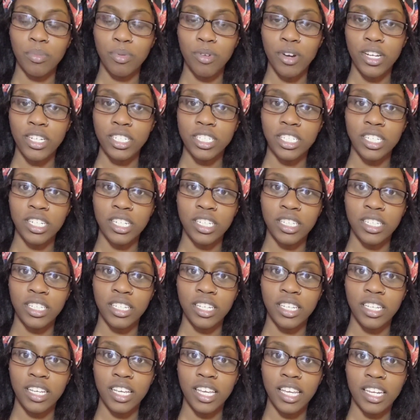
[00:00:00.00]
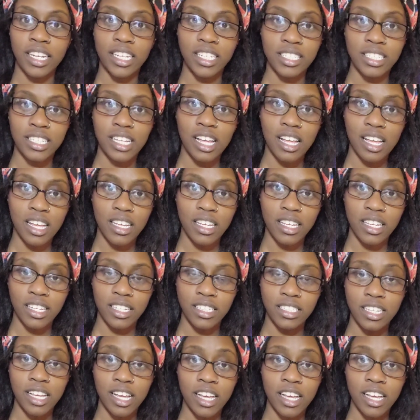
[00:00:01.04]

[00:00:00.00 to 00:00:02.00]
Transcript: depression, and anxiety.